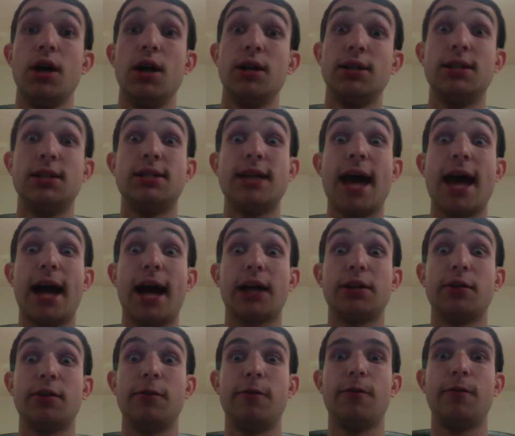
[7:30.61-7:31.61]

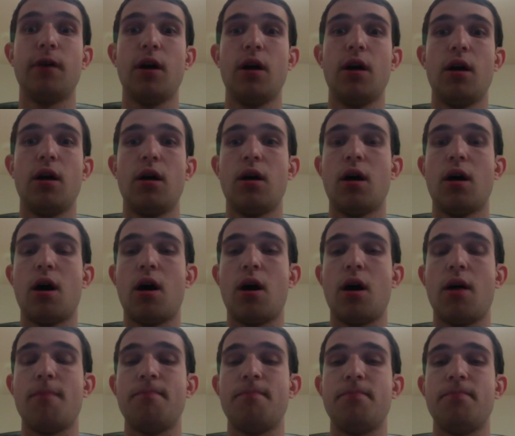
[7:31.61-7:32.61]
detective
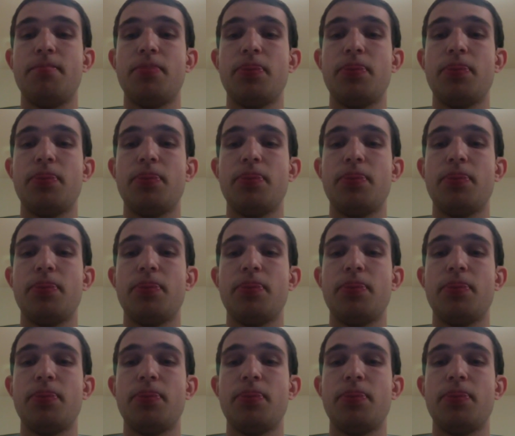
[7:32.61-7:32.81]
um,